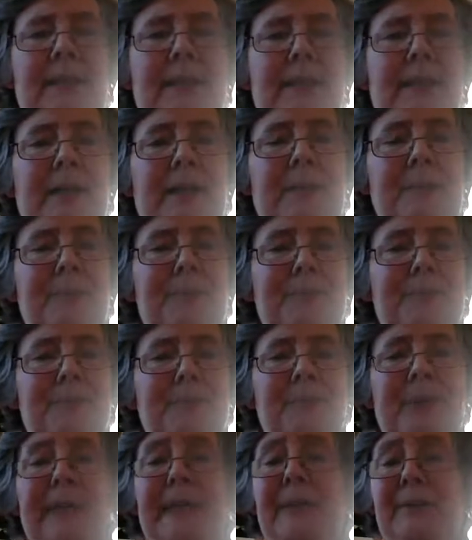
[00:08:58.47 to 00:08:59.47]

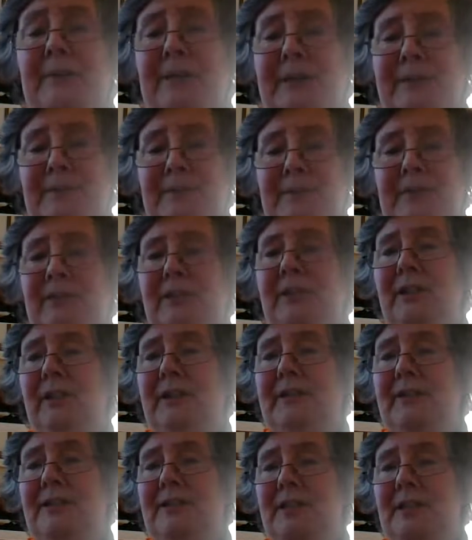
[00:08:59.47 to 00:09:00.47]
But anyway, you can
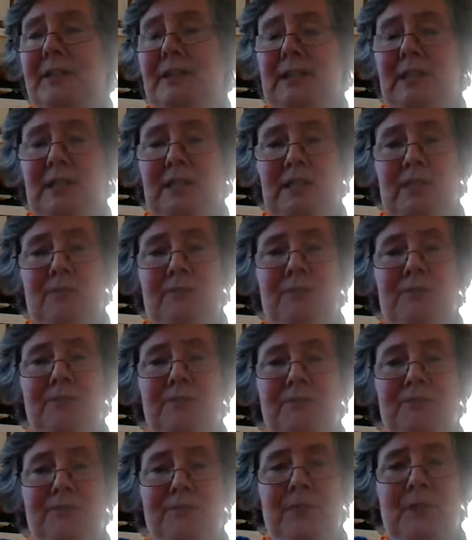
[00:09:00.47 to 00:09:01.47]
either turn it into a
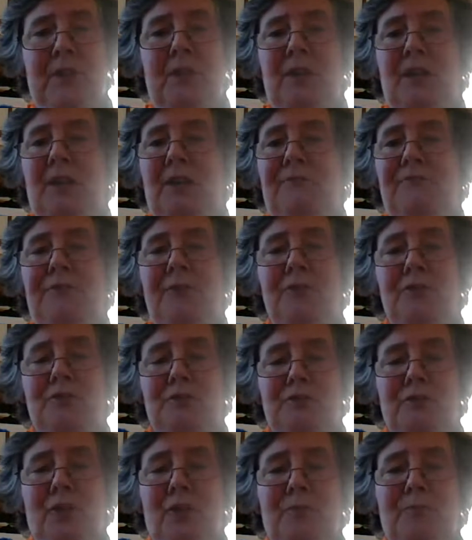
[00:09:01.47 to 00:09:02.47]

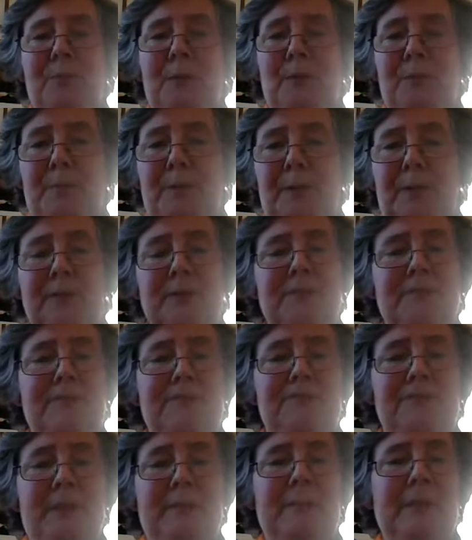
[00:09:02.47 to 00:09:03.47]
photograph mobile of
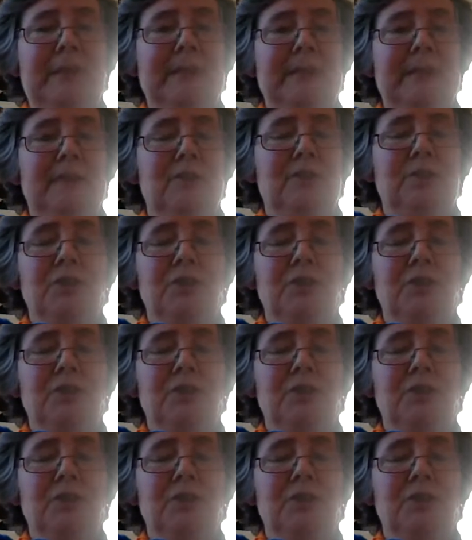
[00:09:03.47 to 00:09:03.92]
family and